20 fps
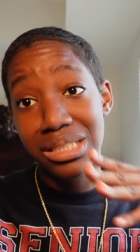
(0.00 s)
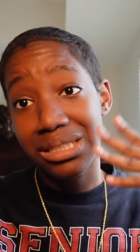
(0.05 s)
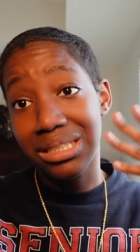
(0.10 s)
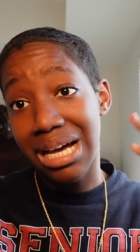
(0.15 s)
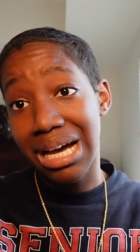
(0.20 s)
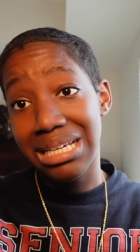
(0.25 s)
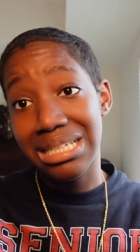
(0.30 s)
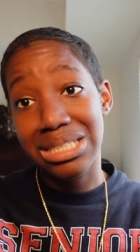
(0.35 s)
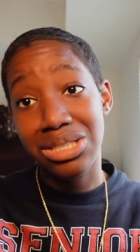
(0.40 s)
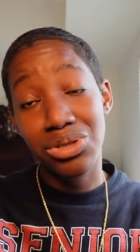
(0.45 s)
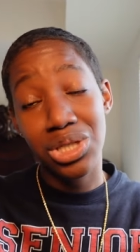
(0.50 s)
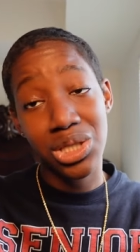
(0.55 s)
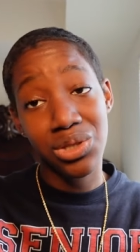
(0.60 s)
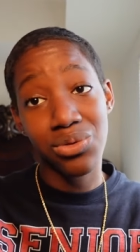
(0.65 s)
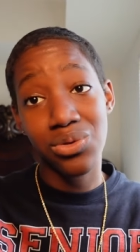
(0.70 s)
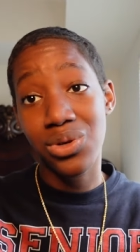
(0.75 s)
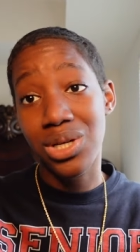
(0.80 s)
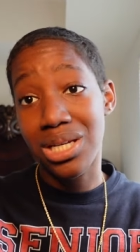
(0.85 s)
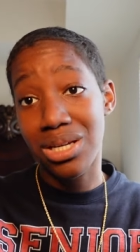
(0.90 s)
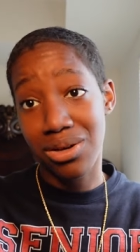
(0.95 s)
That is
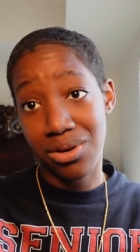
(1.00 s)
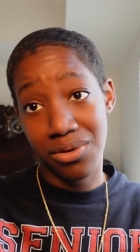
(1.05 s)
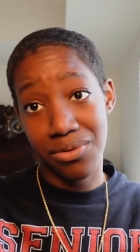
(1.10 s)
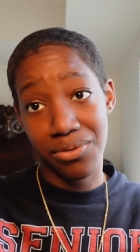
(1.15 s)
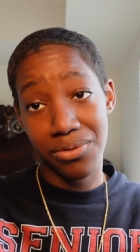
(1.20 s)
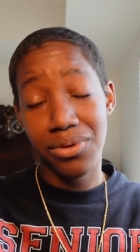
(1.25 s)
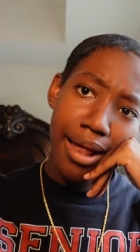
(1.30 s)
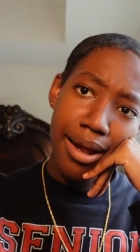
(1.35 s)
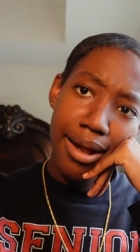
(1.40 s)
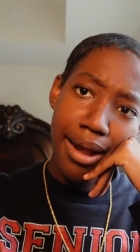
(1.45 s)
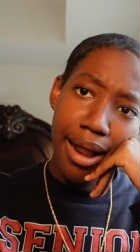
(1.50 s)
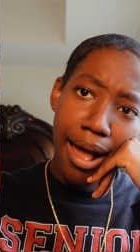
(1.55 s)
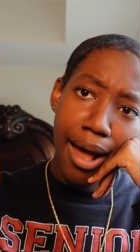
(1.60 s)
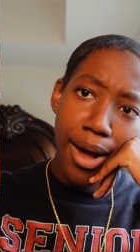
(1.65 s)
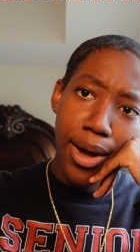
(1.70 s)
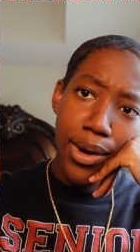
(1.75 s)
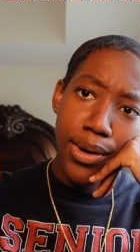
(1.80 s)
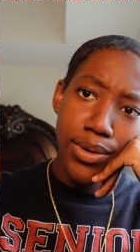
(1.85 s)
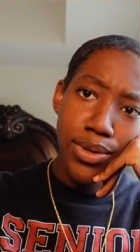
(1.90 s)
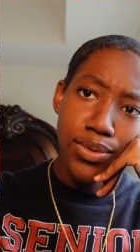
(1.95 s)
stressful enough. And
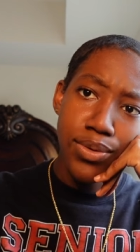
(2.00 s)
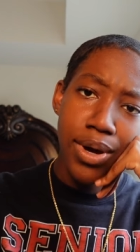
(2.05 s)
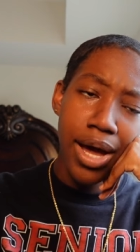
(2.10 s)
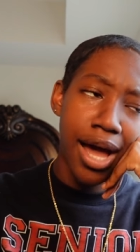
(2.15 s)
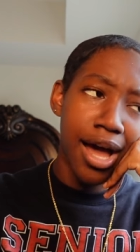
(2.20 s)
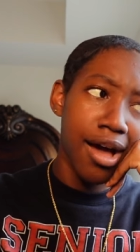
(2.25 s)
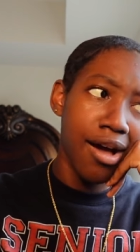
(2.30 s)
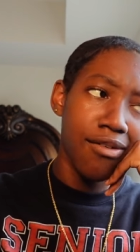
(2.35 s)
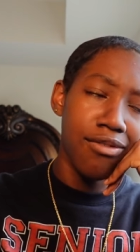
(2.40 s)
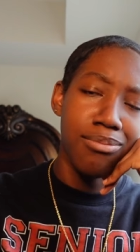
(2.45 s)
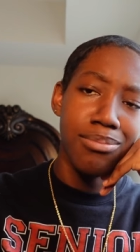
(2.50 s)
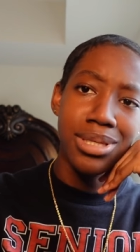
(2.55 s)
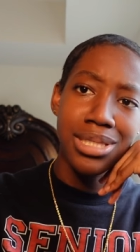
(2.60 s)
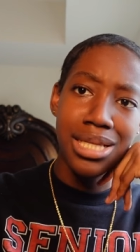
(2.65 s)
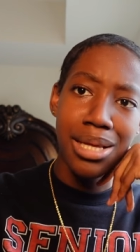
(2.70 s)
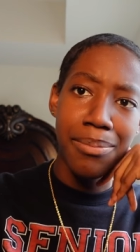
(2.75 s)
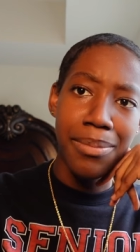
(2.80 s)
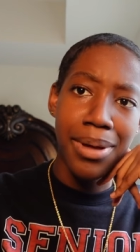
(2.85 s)
now you have Mr.